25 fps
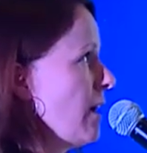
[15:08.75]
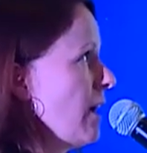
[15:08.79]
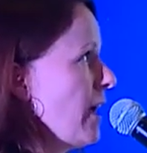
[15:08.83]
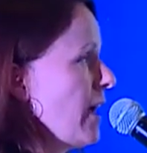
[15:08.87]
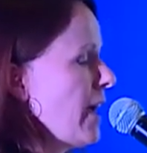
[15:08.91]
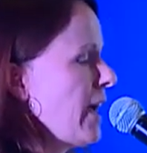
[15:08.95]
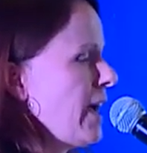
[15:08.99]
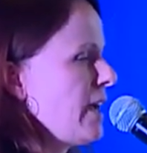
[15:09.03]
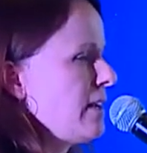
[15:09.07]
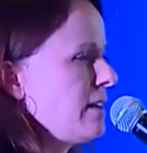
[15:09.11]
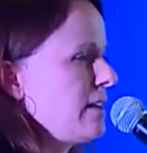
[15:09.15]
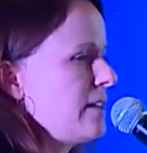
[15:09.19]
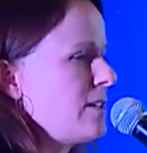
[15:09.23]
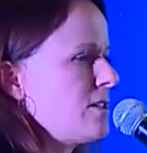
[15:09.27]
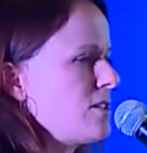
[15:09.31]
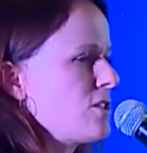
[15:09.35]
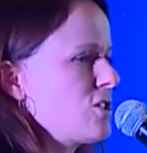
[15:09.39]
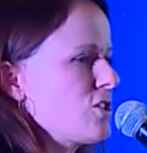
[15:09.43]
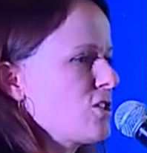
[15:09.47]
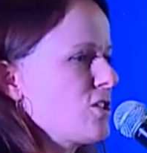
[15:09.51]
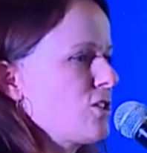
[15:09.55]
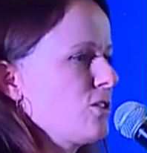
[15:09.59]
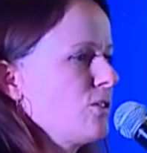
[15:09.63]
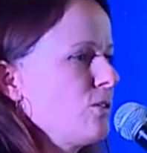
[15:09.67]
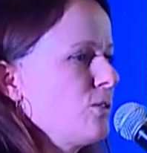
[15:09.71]
And it's
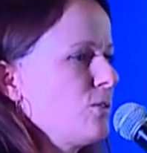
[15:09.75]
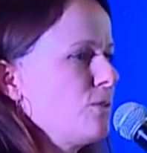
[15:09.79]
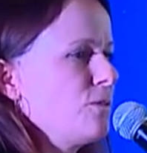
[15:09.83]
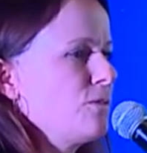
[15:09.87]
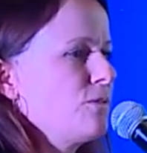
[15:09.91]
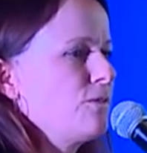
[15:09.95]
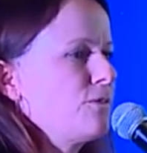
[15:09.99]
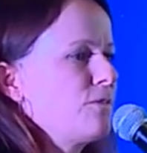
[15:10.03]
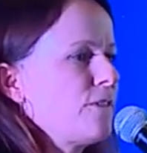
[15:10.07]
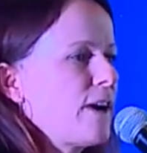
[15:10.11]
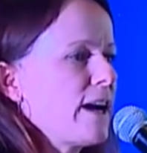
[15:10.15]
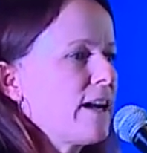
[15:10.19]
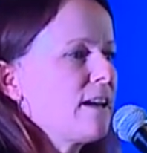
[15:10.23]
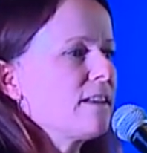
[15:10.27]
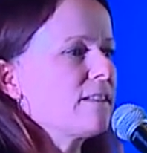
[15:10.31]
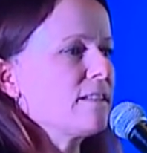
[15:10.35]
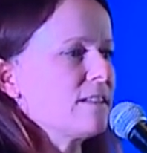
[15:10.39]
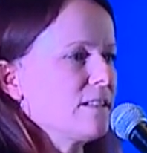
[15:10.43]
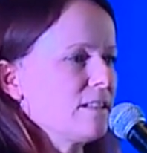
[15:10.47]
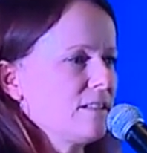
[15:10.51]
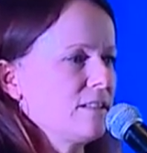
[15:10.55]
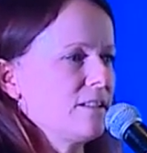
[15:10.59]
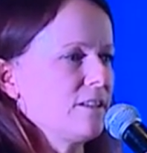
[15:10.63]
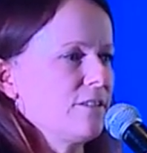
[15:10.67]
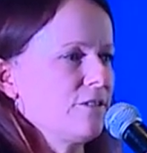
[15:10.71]
to find the
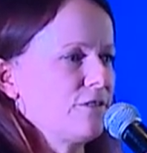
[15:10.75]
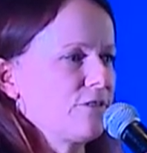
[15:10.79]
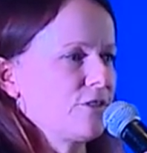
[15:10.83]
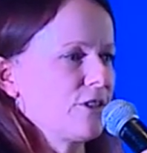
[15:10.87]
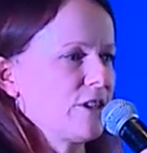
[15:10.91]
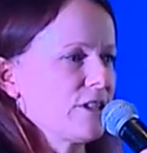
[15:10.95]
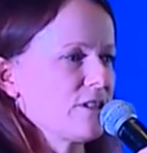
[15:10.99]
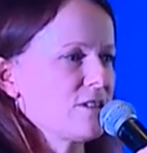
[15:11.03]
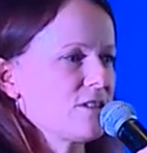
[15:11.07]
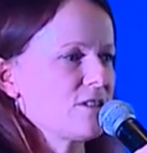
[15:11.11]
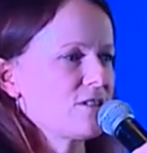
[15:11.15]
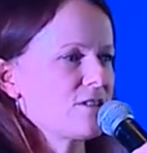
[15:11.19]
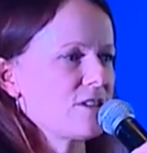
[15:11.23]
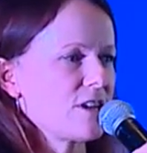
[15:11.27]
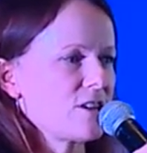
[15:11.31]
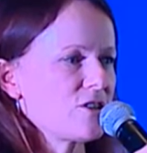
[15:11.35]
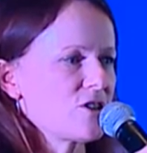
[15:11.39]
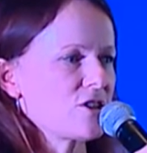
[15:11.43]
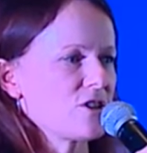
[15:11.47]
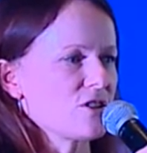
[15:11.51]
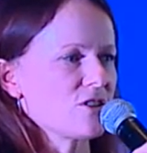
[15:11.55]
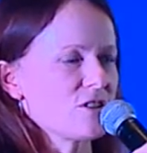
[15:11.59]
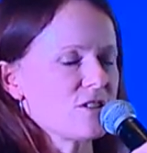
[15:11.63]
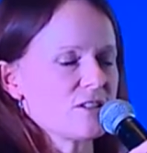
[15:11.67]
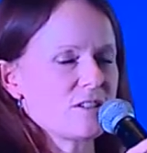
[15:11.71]
different
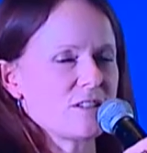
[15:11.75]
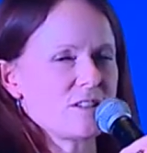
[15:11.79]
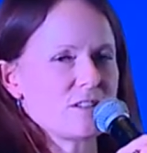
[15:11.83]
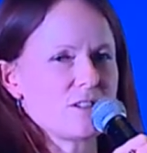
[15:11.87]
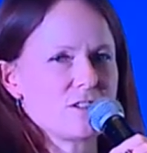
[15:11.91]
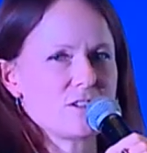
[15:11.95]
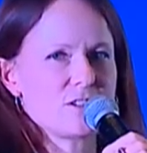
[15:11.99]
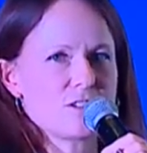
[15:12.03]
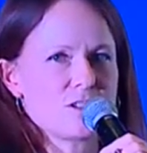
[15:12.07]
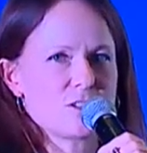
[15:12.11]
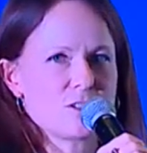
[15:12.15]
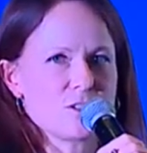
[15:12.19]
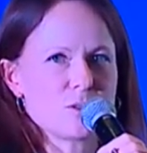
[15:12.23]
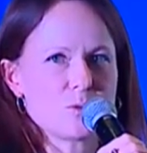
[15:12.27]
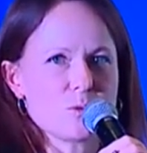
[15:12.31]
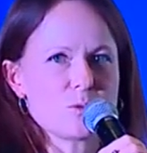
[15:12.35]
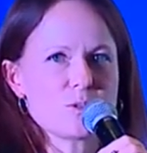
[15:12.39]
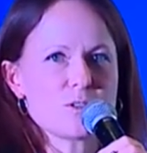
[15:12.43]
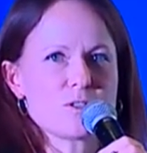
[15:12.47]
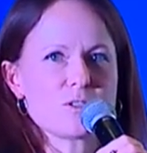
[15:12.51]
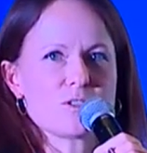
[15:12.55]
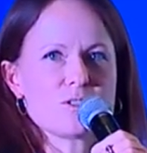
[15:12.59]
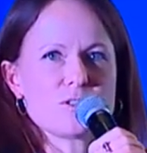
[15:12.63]
sessions that suit